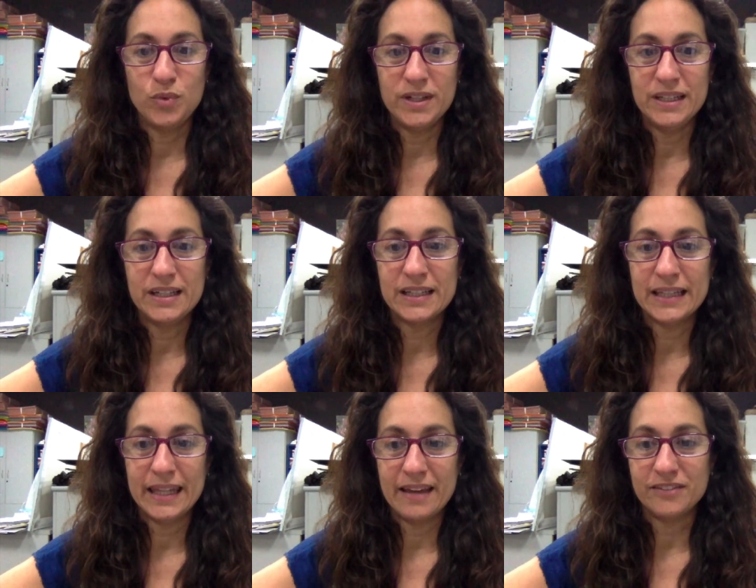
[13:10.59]
really
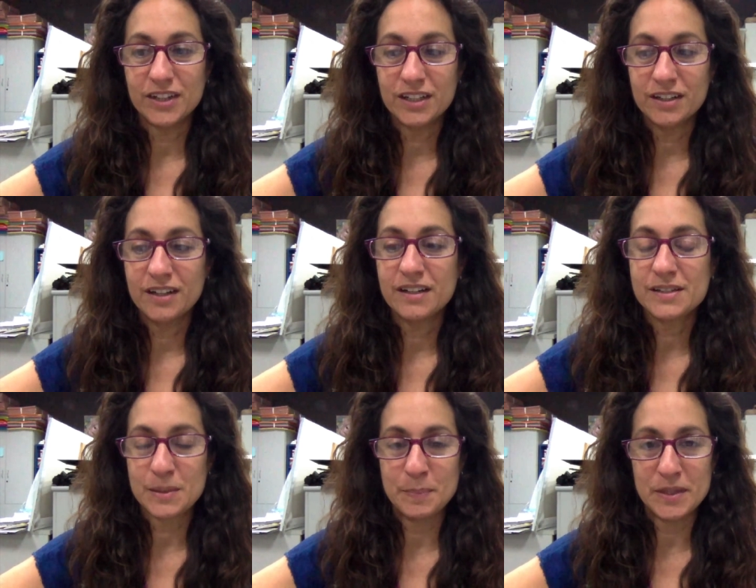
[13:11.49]
clever
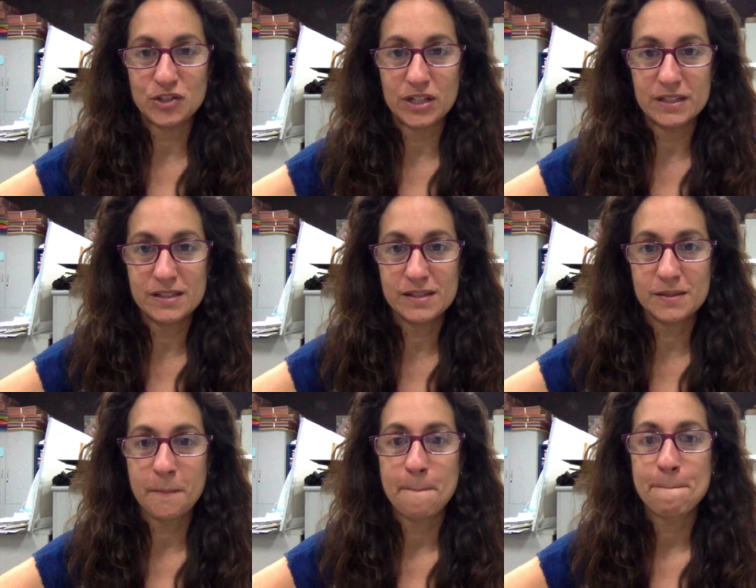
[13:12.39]
submissions,
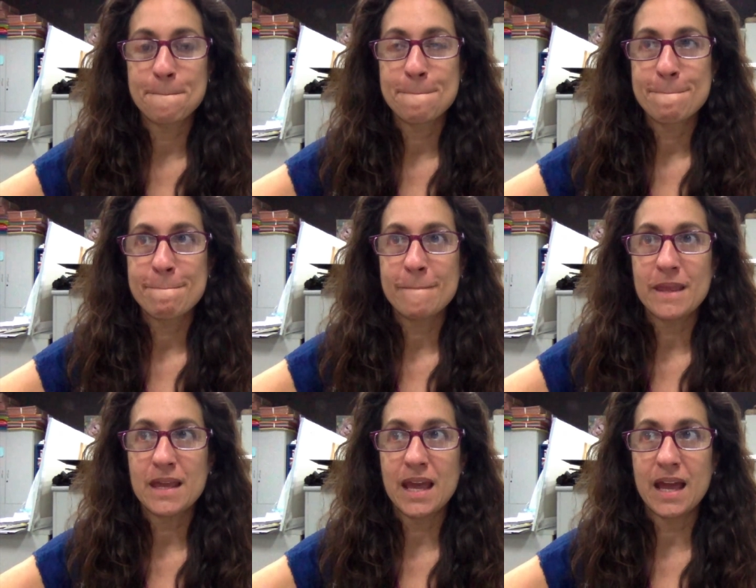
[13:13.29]

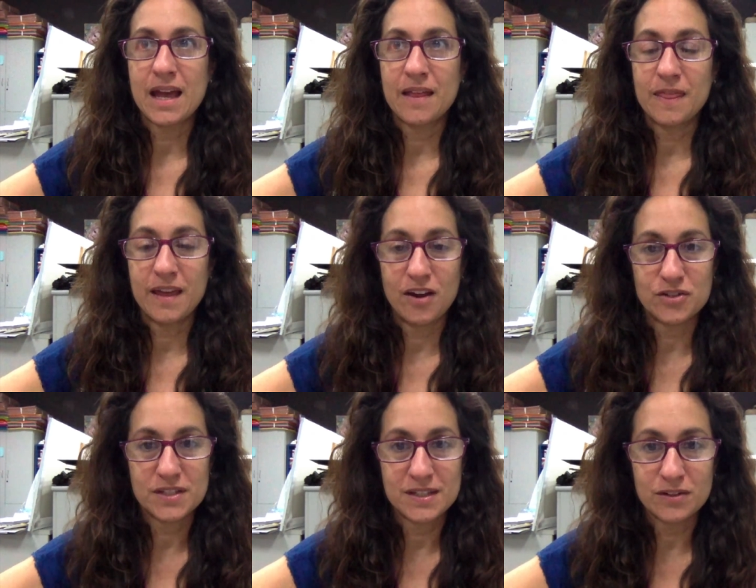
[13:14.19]
and they are
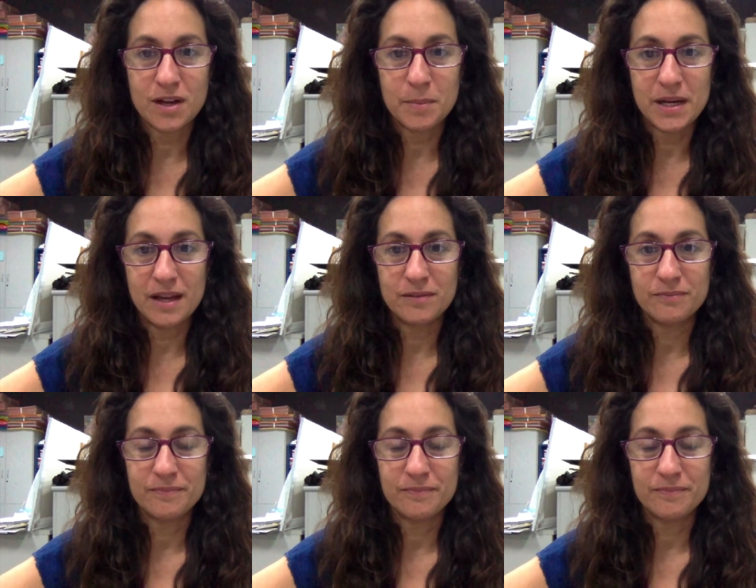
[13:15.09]
still coming in.